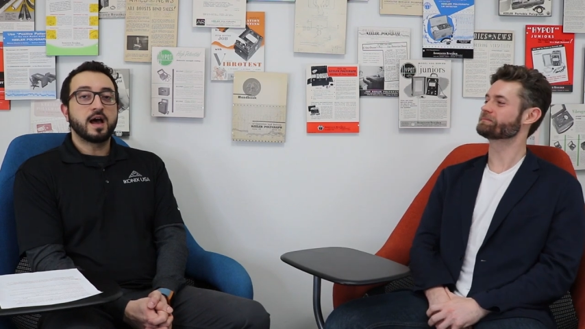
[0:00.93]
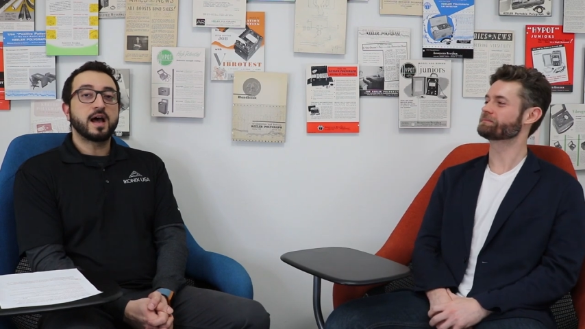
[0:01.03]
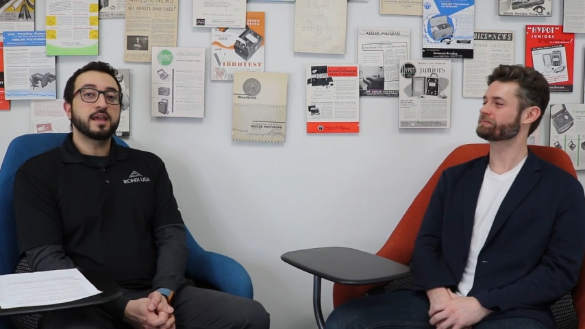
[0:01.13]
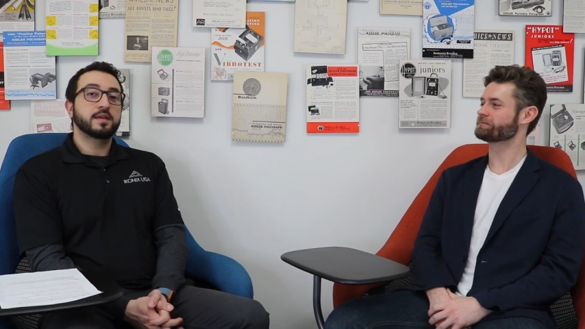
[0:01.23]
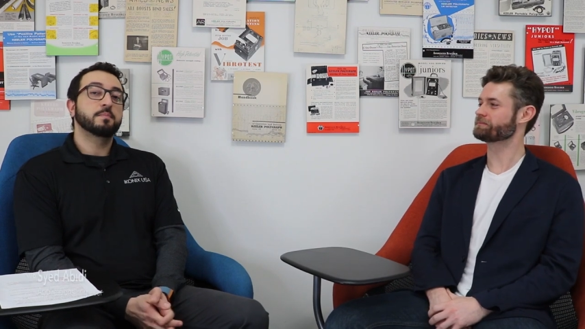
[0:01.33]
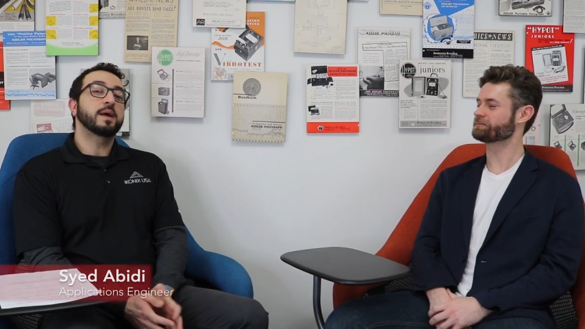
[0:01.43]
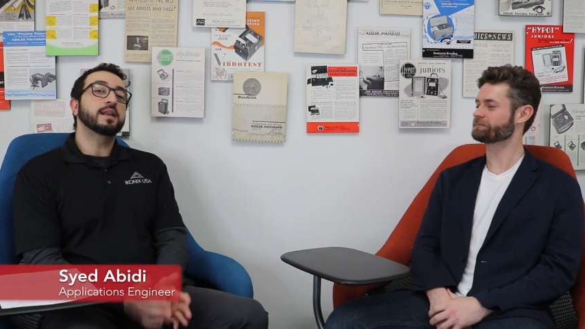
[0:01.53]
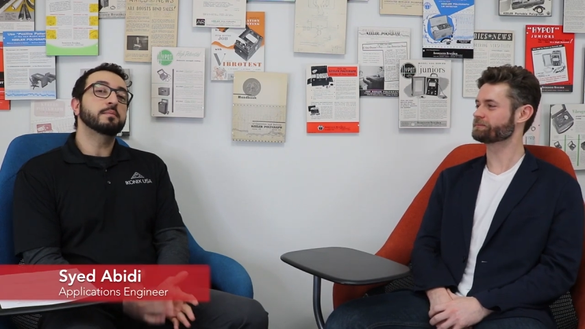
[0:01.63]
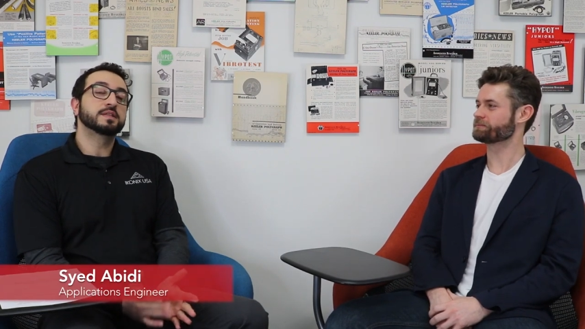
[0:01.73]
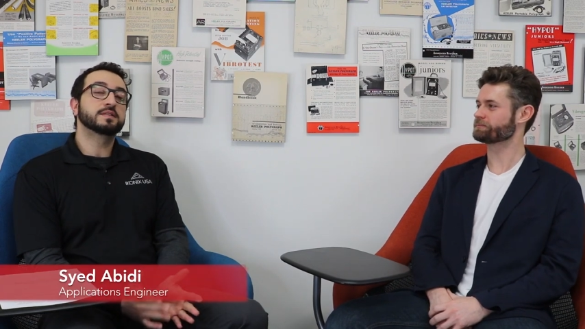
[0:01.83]
Speaker 1: Hi, my
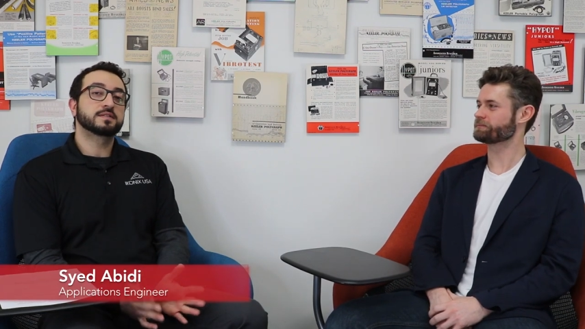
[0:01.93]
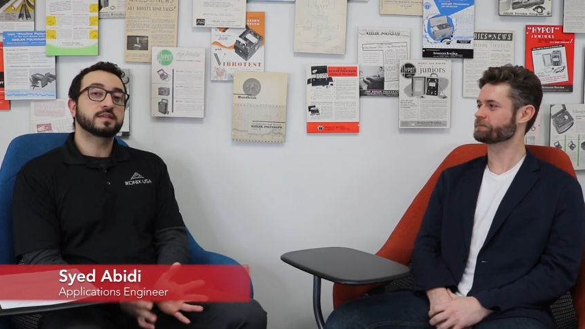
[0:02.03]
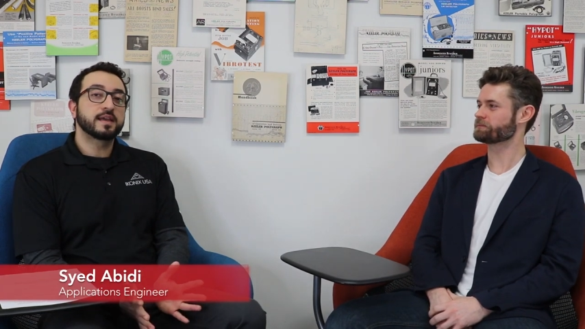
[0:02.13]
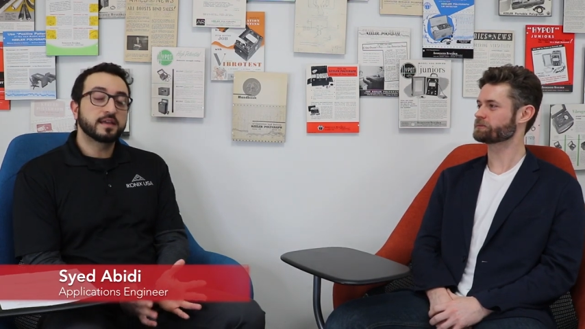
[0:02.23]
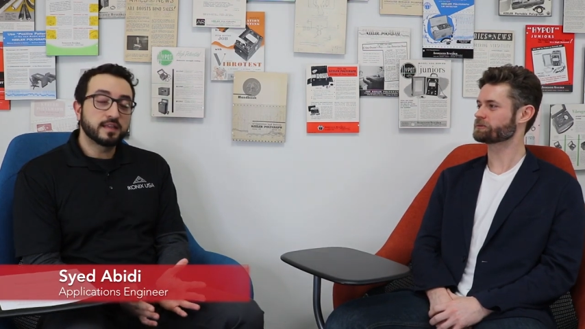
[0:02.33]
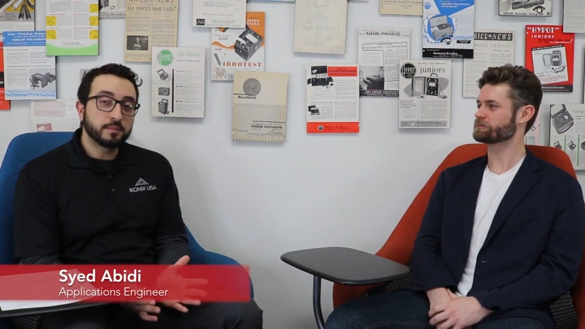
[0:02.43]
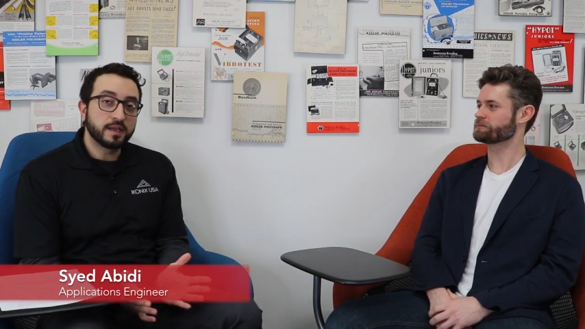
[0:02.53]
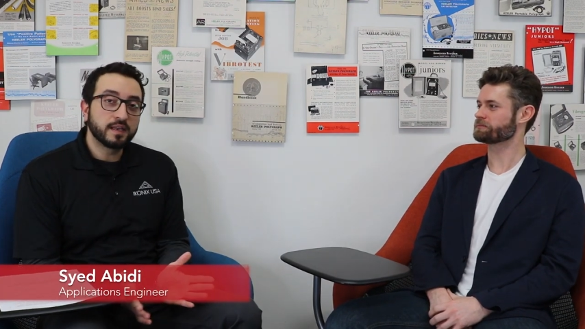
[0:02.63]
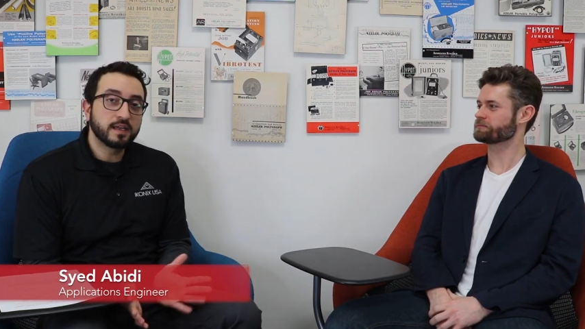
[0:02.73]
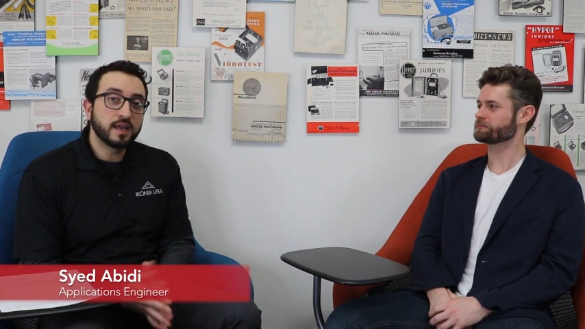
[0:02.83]
name is Syed
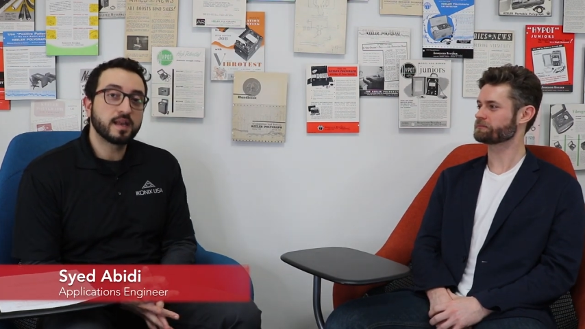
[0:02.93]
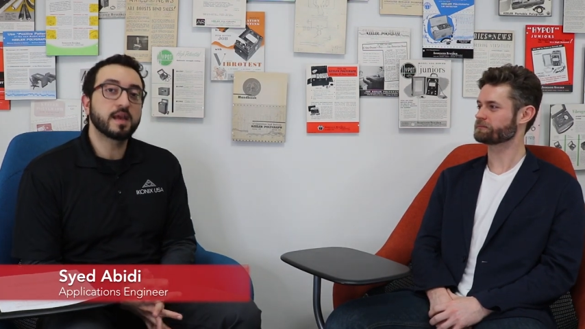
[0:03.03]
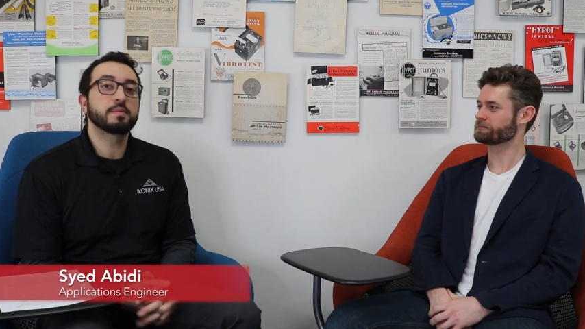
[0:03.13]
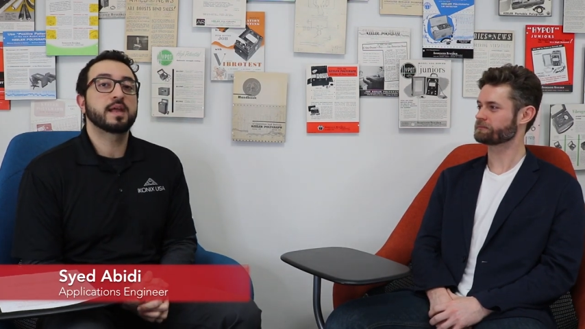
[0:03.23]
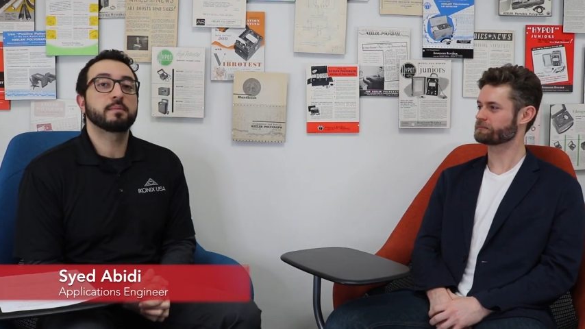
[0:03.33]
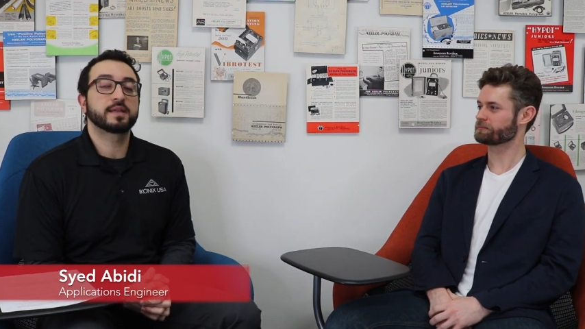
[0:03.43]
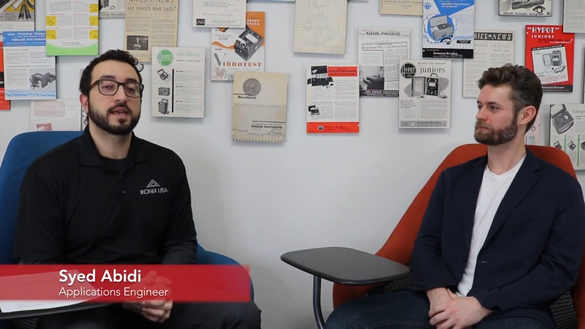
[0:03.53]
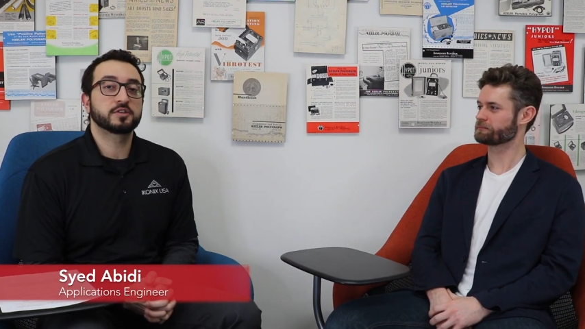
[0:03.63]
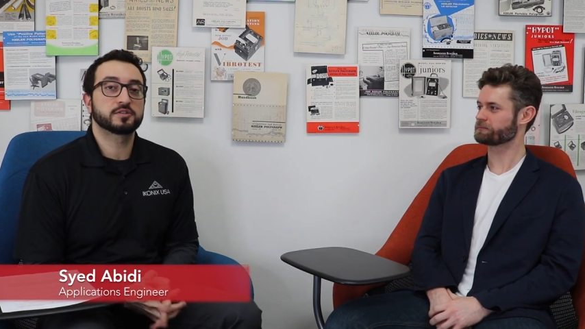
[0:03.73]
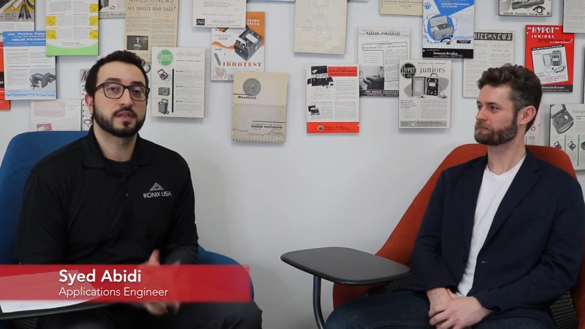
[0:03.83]
Abidi and I'm an
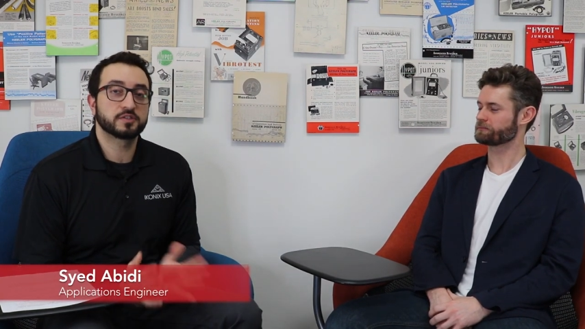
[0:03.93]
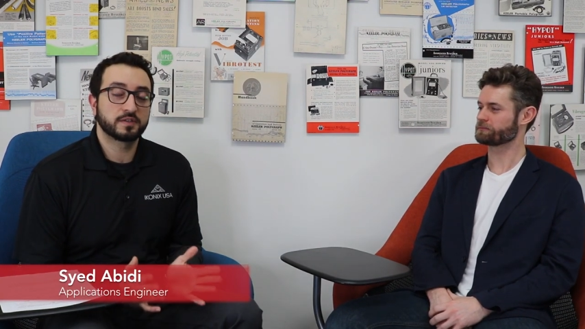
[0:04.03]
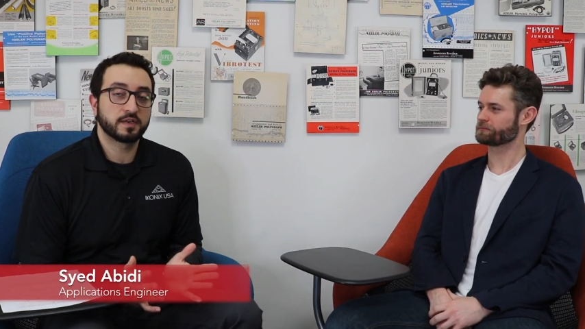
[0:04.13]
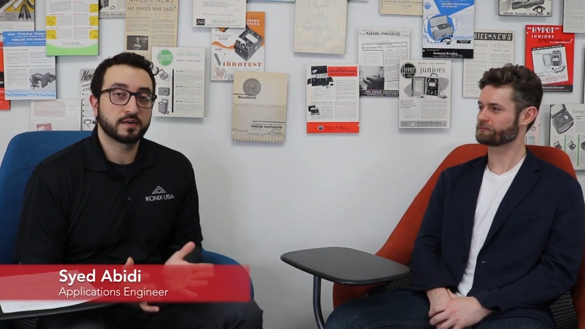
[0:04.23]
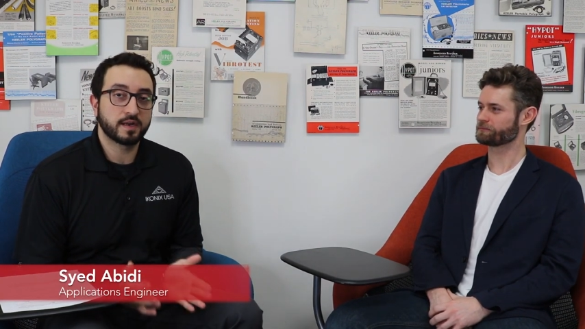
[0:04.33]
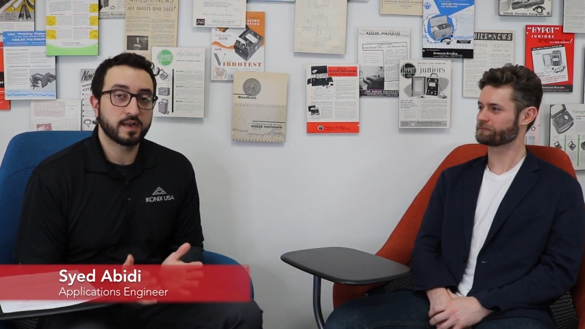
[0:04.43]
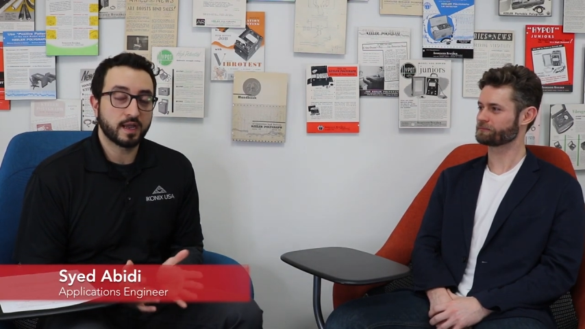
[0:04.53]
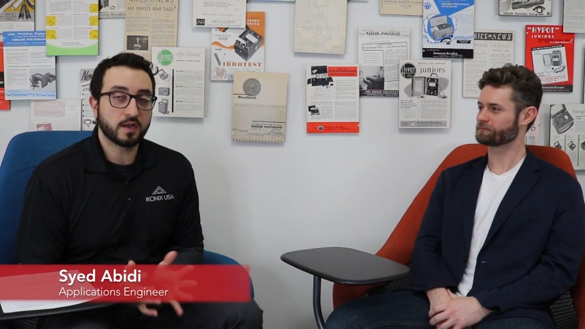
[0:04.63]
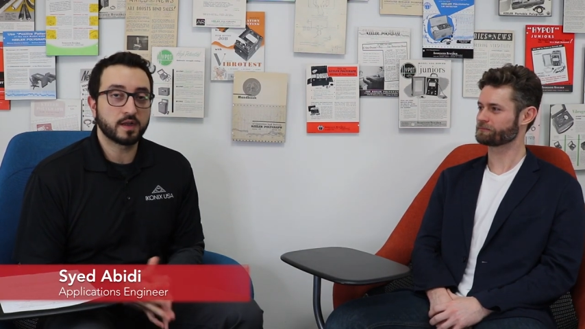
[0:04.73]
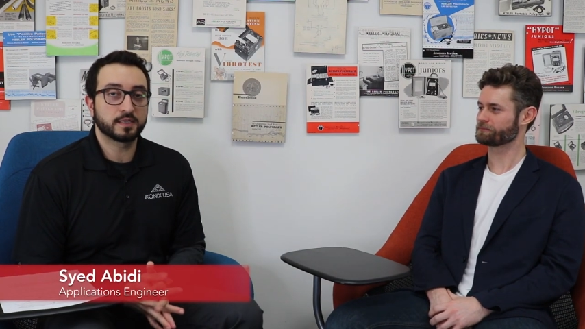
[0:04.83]
applications engineer at
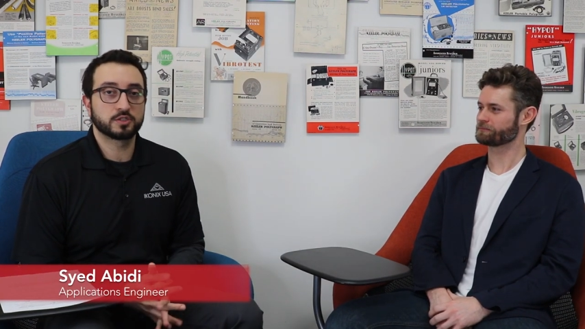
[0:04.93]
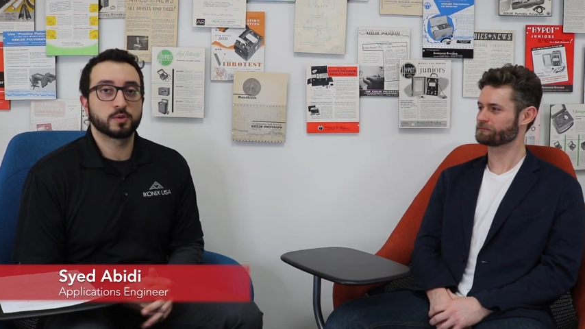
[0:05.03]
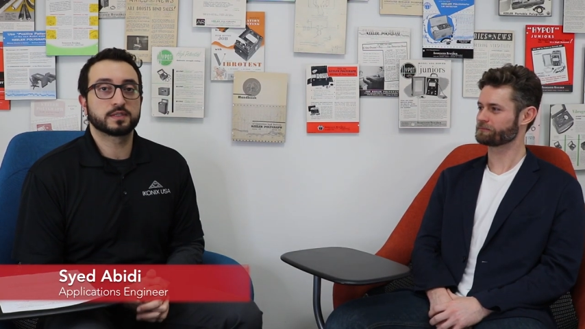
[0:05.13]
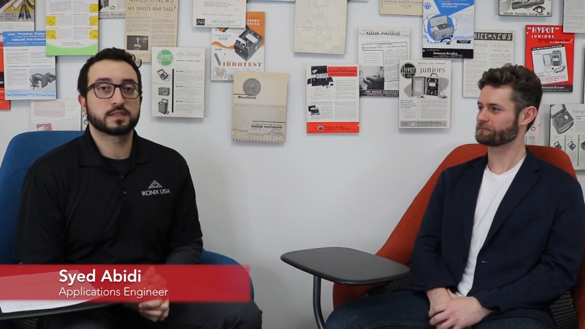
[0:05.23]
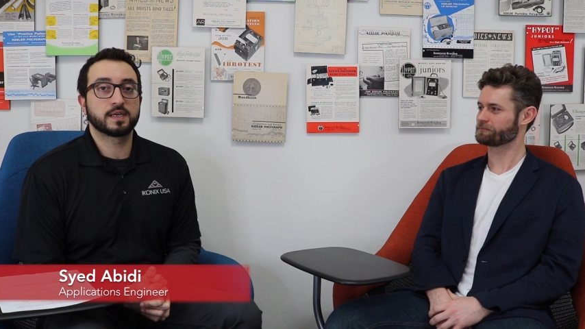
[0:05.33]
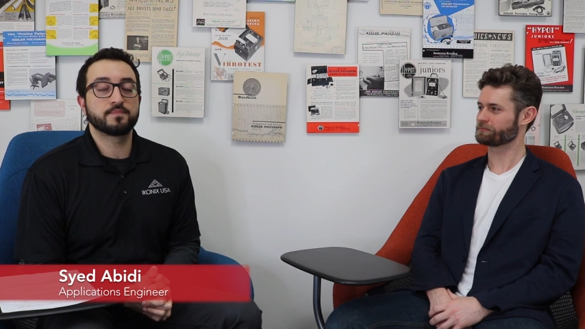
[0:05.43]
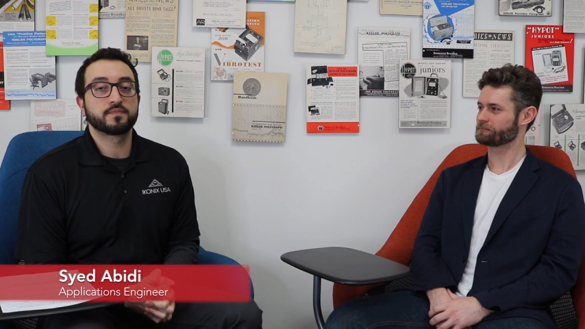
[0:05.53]
Ikonix USA.